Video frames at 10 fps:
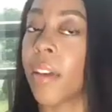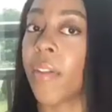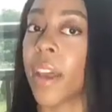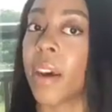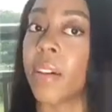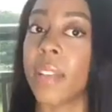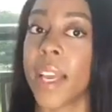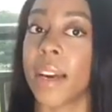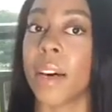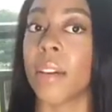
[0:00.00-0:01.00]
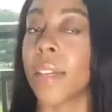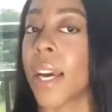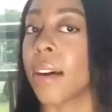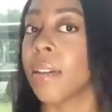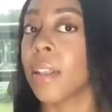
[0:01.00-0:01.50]
fell. They gone
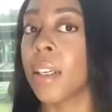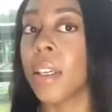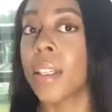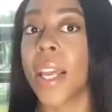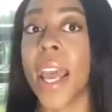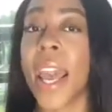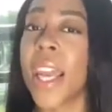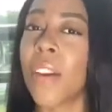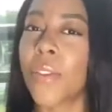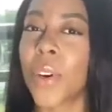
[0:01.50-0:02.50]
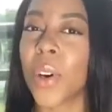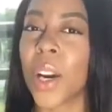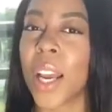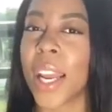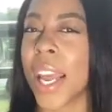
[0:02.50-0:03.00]
now. And if you
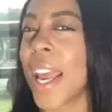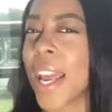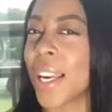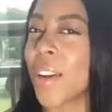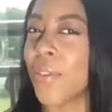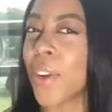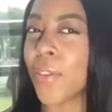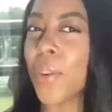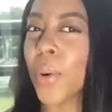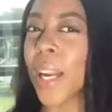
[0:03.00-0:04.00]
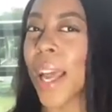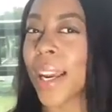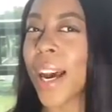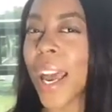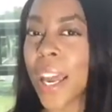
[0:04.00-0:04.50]
are
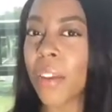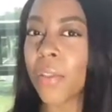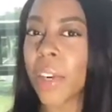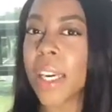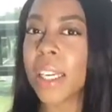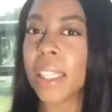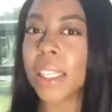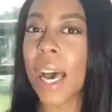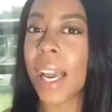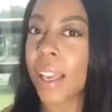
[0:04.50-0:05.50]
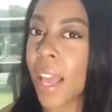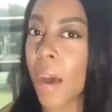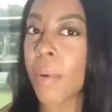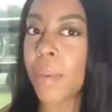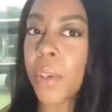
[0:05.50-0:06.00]
like a hand freak, like how
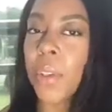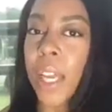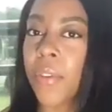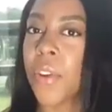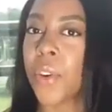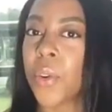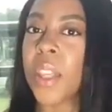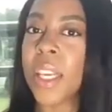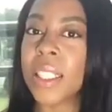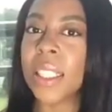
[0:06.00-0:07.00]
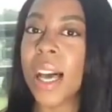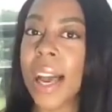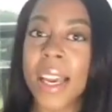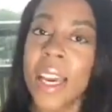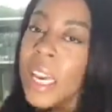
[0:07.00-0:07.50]
I'm doing, if you do this a
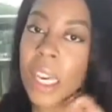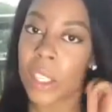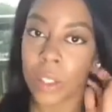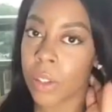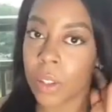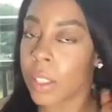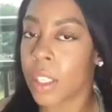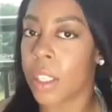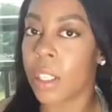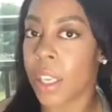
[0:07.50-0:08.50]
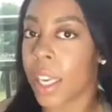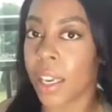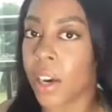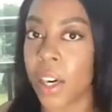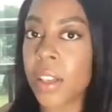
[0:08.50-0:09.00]
lot,
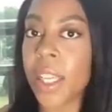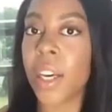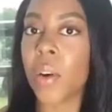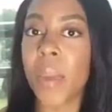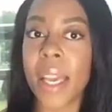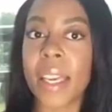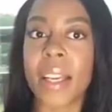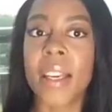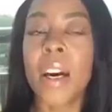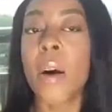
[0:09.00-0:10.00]
your curls ain't gonna make it.